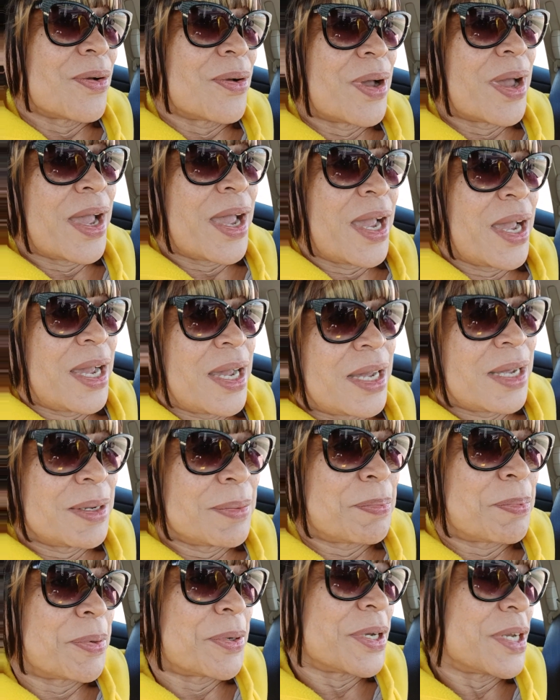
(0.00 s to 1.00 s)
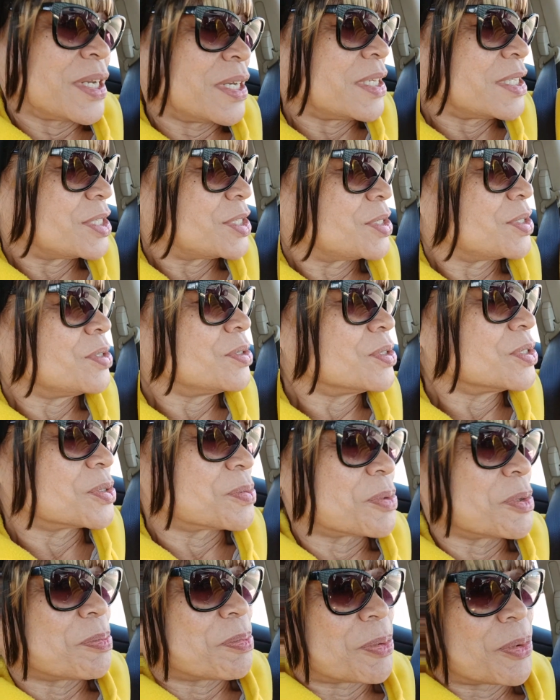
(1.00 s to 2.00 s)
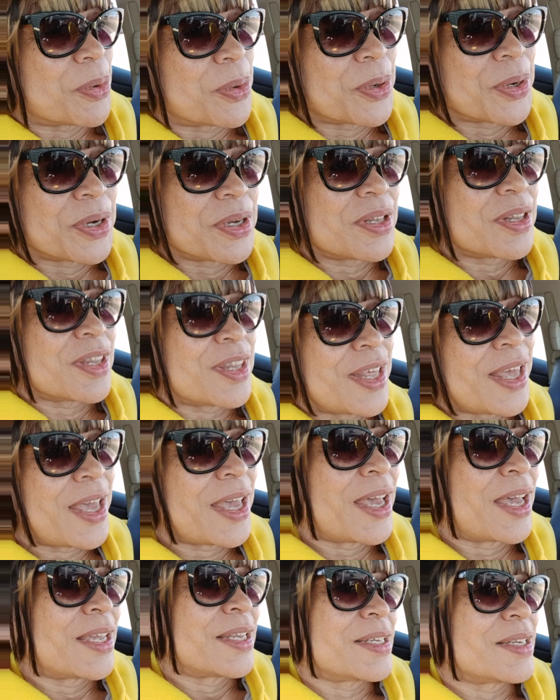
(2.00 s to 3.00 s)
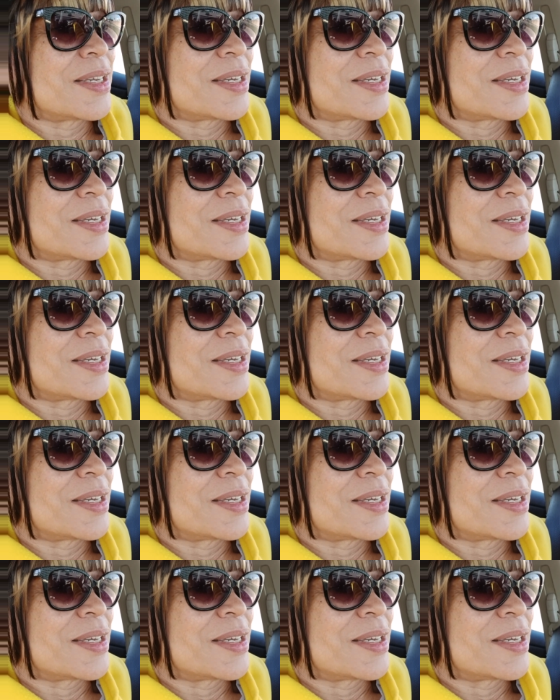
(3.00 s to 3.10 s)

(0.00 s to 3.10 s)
had put in its news report that